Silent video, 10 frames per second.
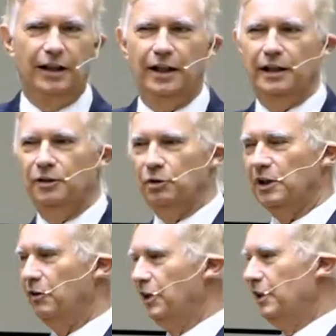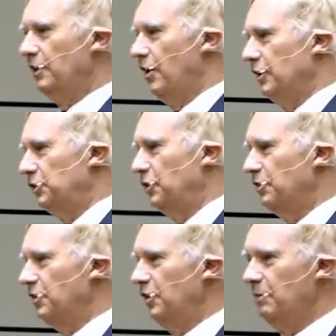And as we're going along,
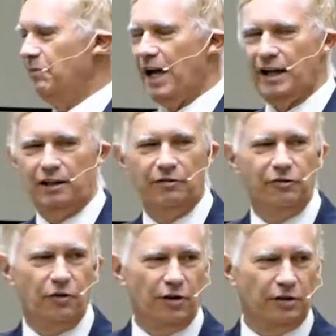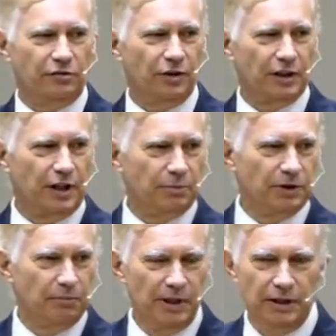sort of going back and forth for a
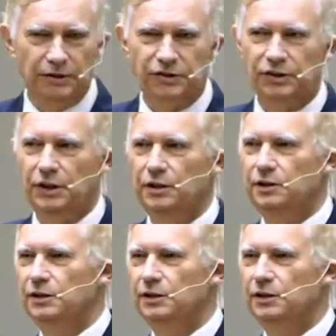couple of minutes.